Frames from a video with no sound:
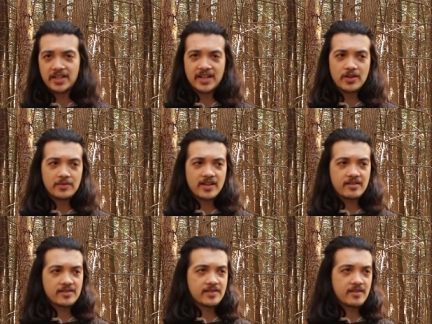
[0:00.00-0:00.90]
and I know
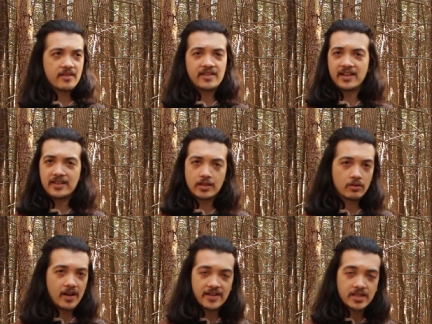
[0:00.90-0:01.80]
that's nothing in the
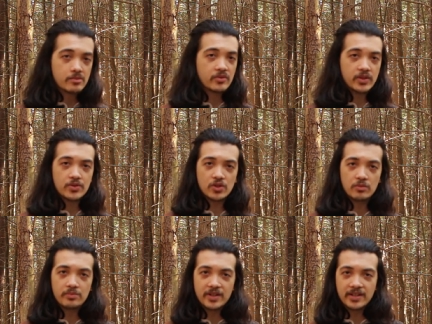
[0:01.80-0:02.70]
grand scheme of
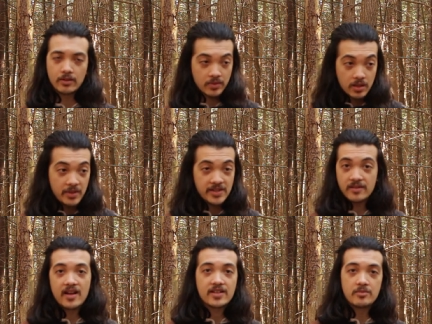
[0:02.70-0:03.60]
YouTube, but it really means a
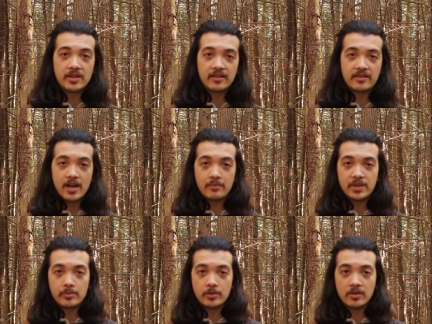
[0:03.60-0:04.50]
lot to me that
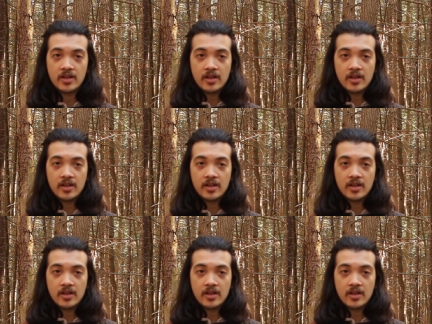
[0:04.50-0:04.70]
people